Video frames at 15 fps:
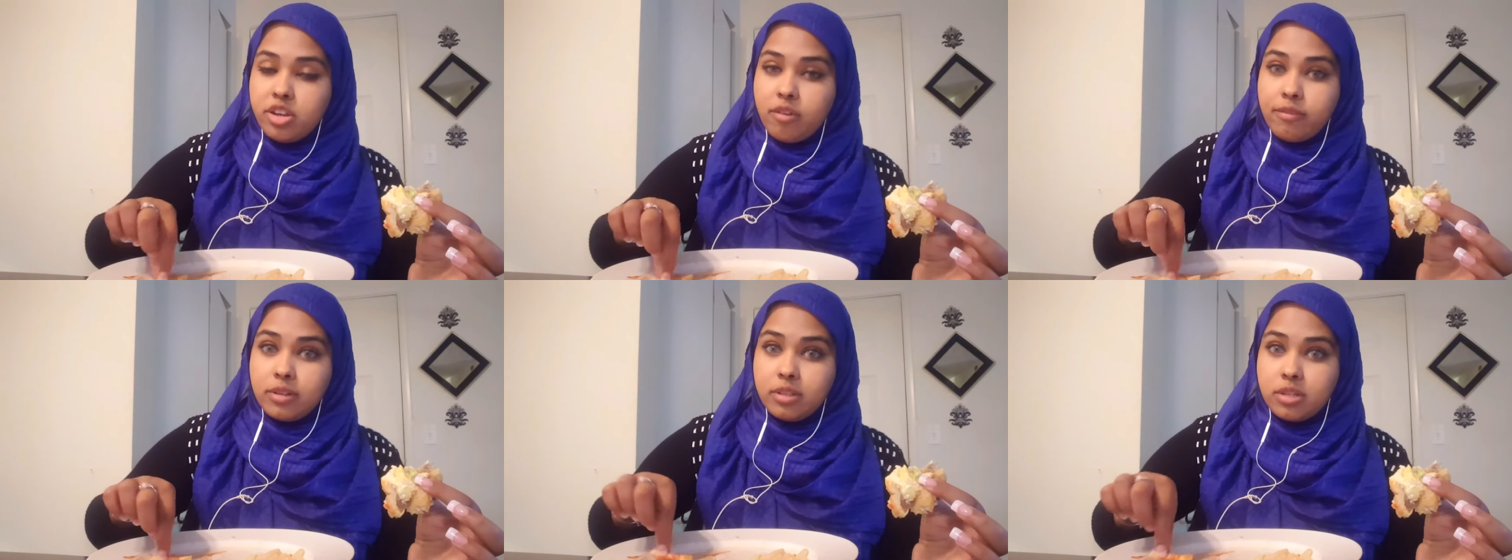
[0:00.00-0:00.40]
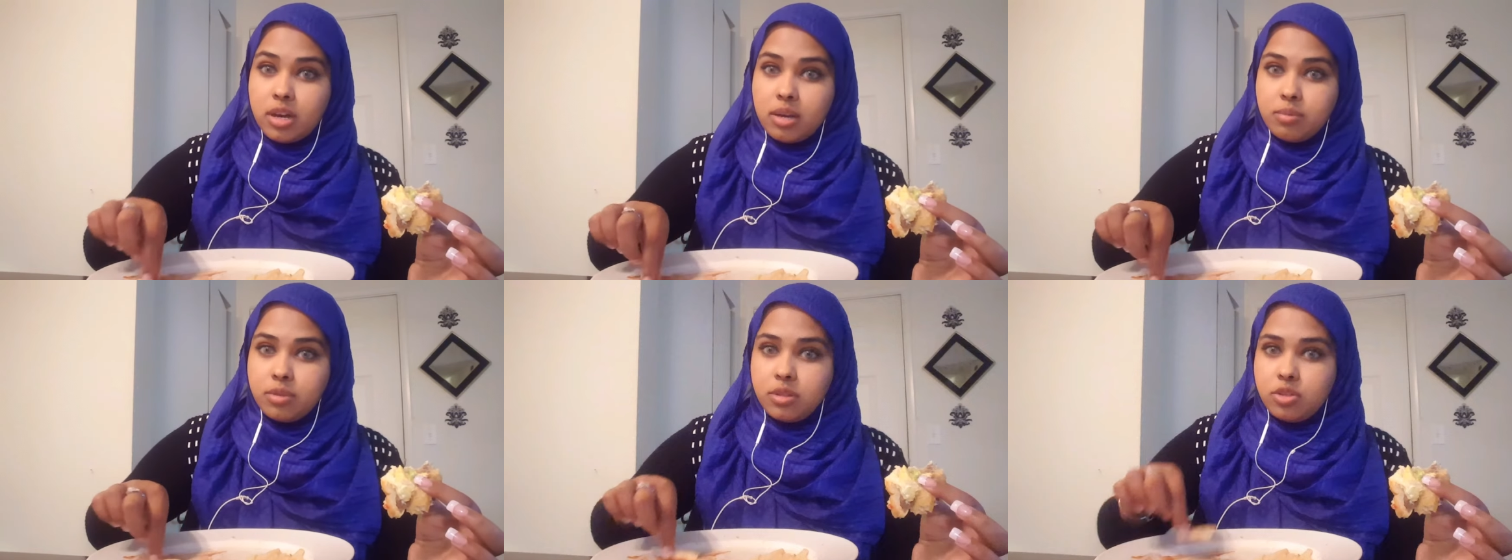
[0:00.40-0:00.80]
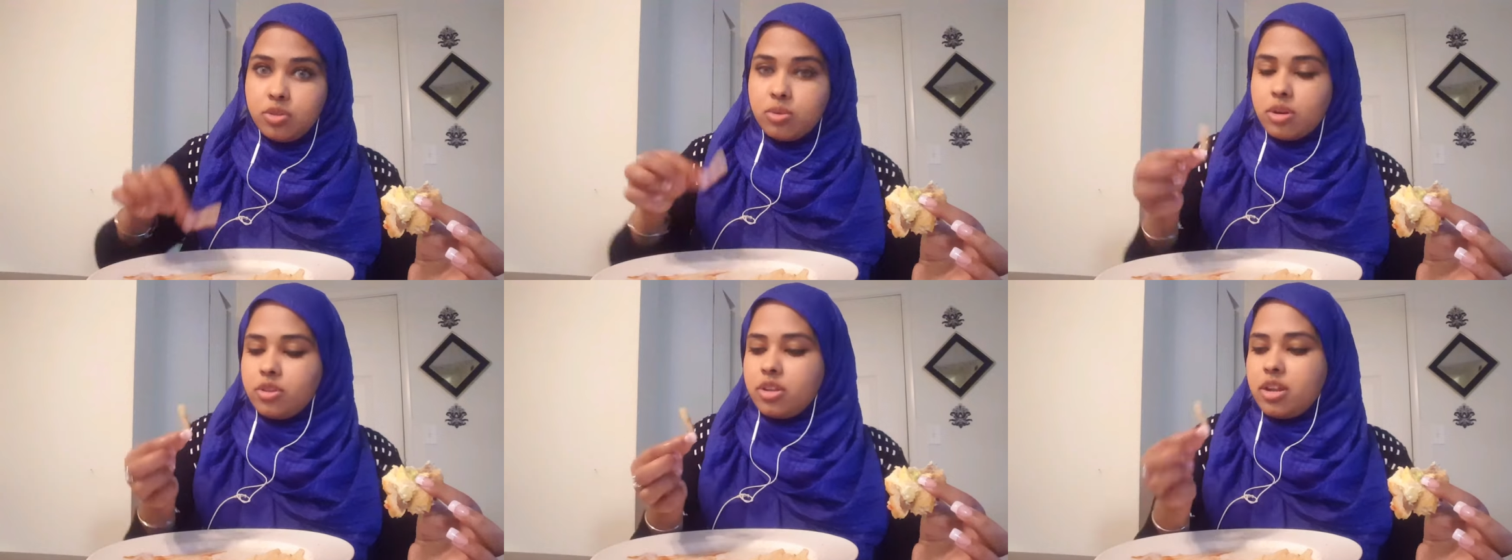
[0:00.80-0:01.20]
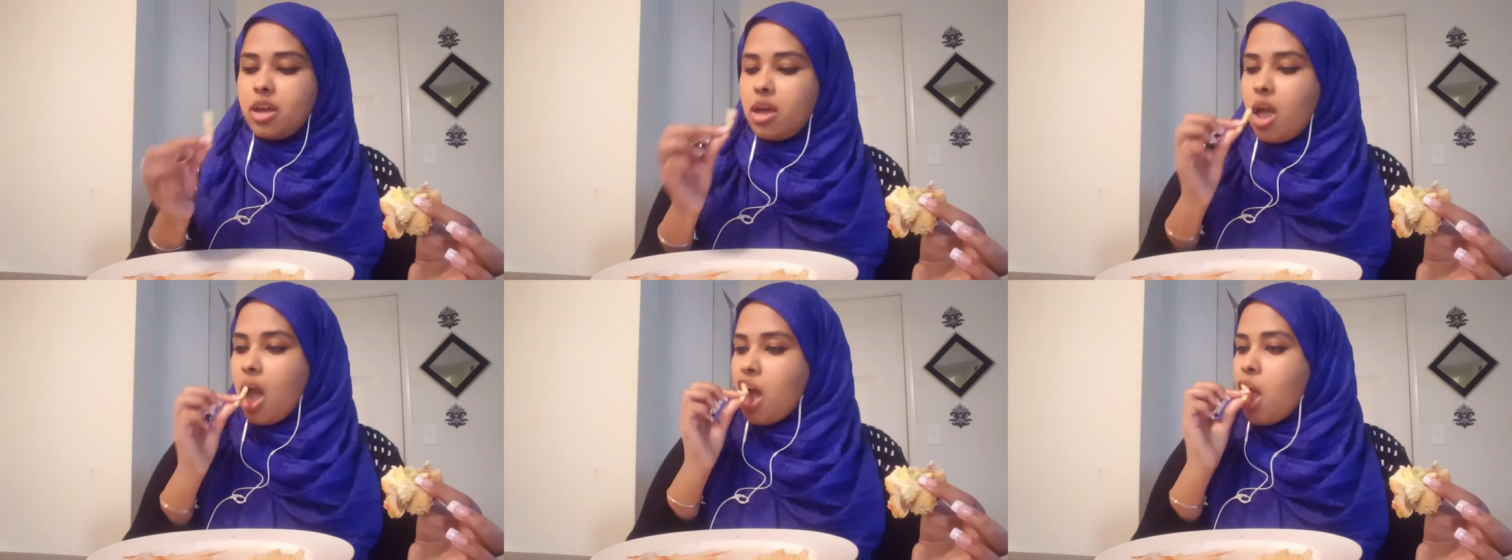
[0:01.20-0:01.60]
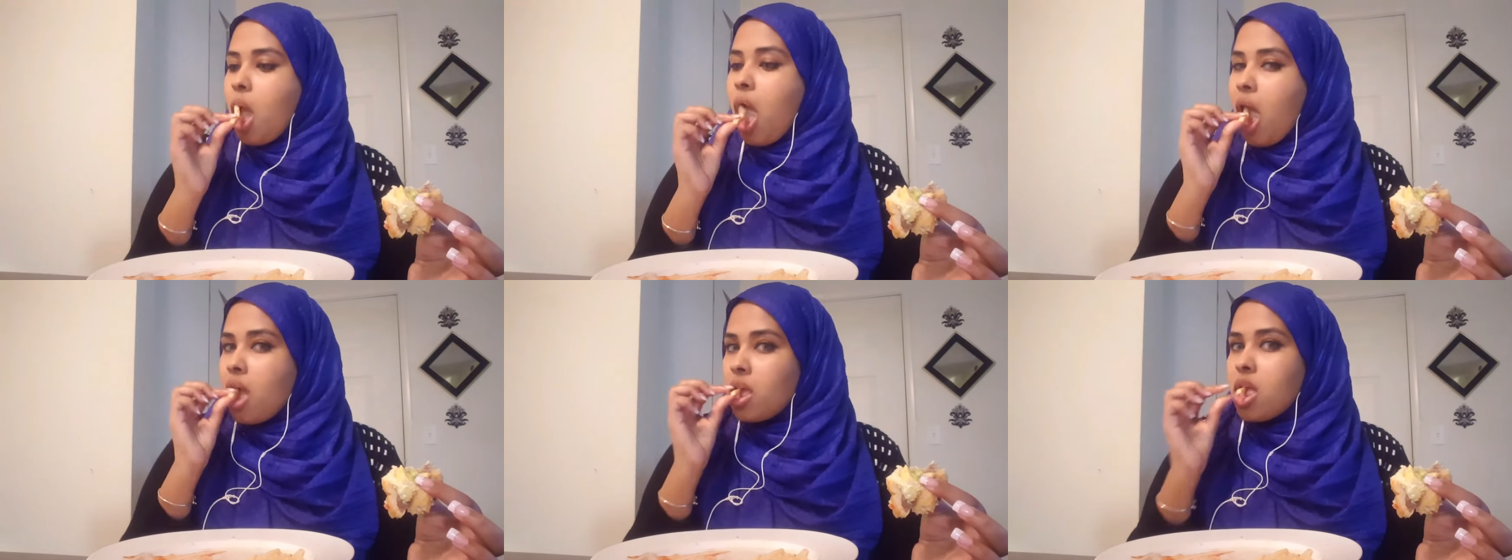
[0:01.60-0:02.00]
different times throughout the day,
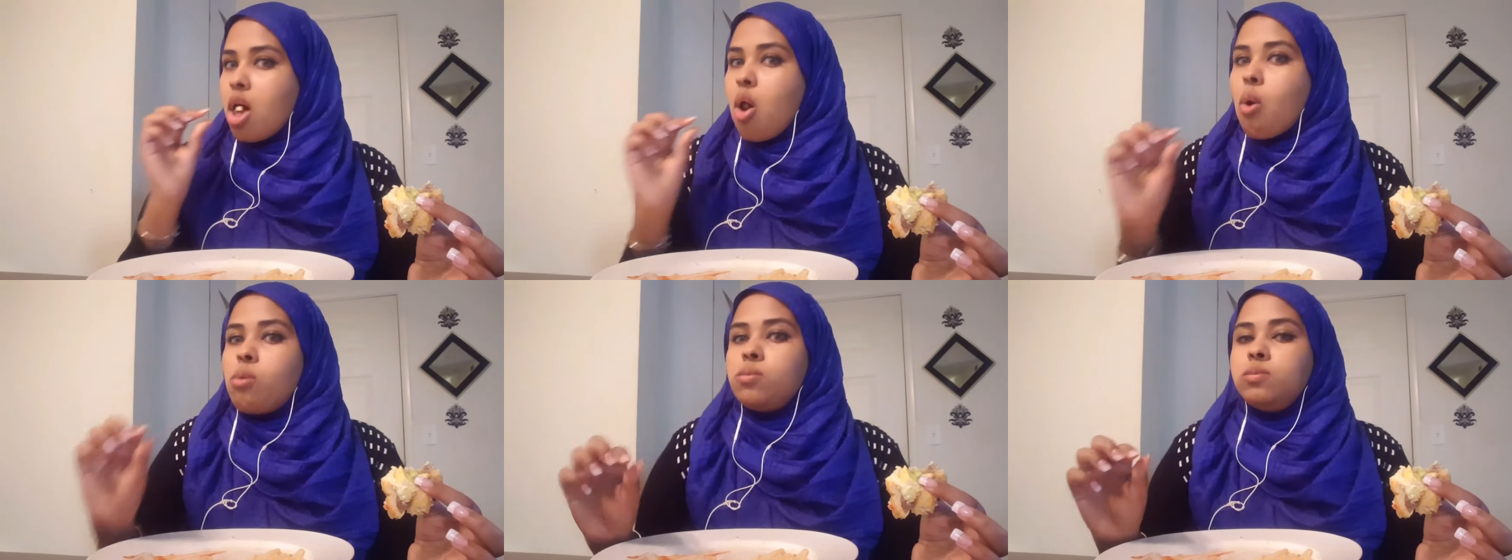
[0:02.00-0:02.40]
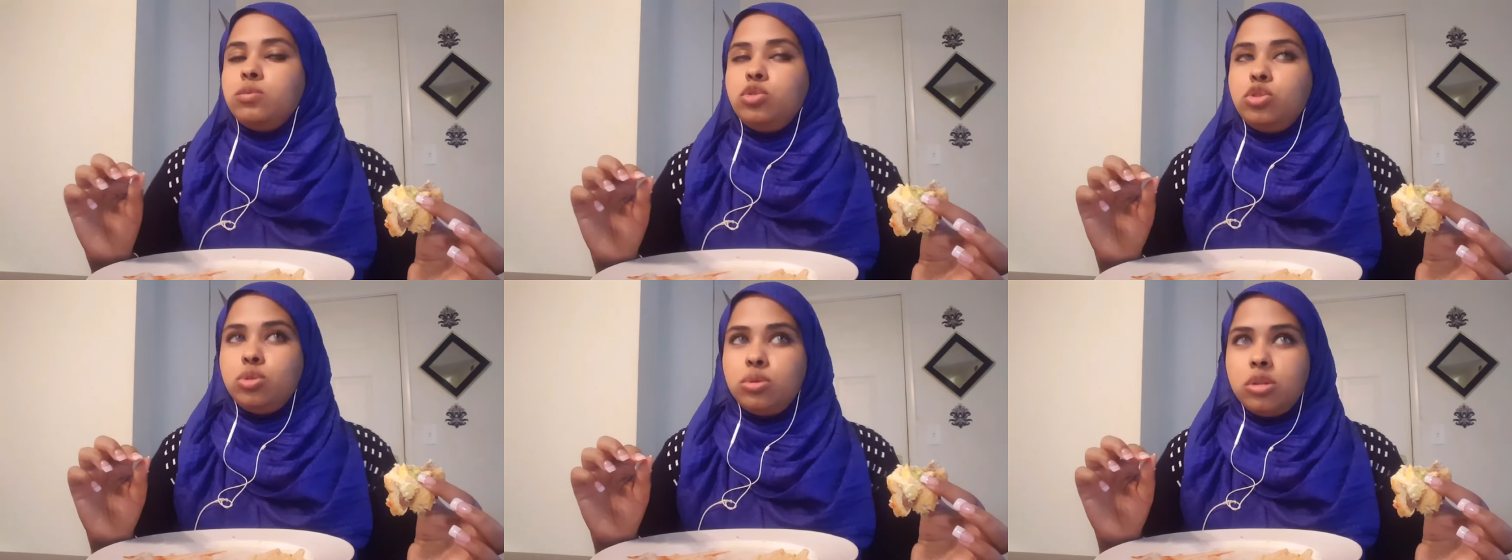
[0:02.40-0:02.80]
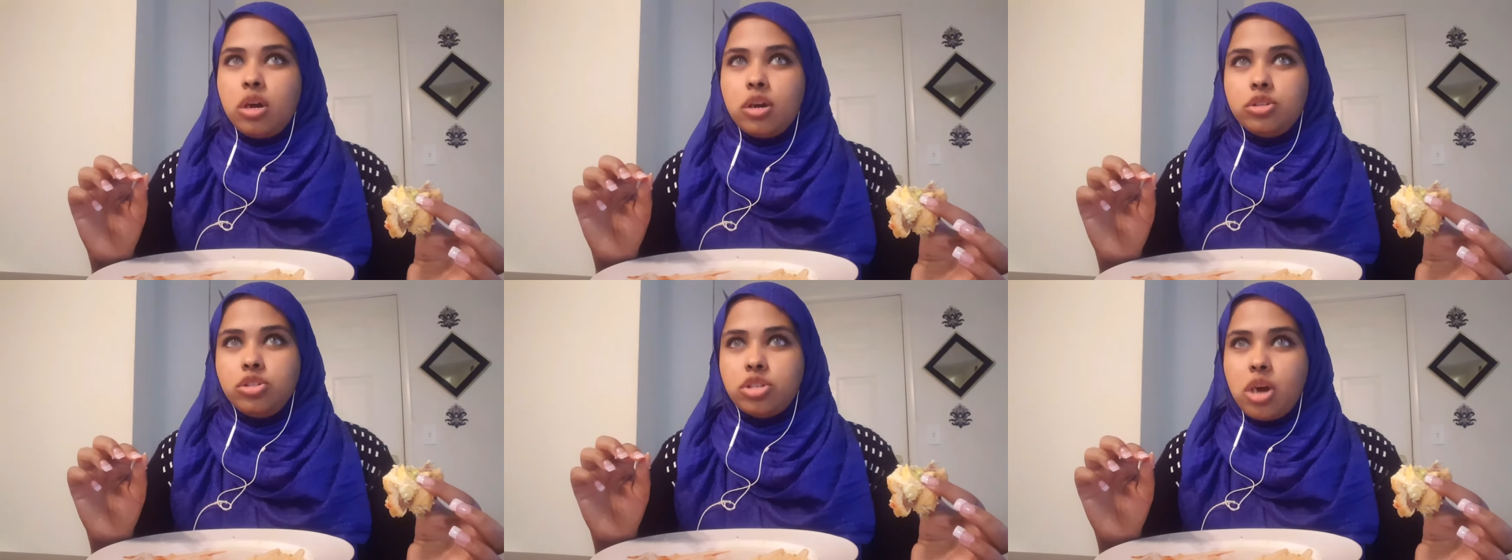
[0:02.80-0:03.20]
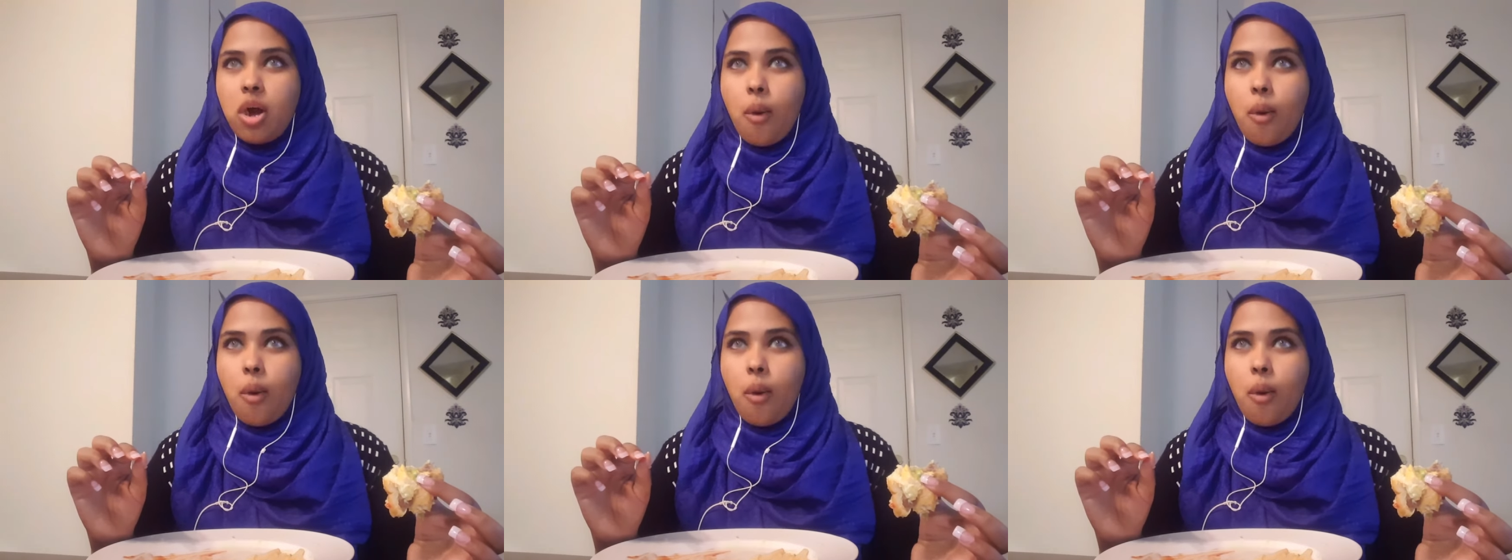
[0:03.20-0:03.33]
2 large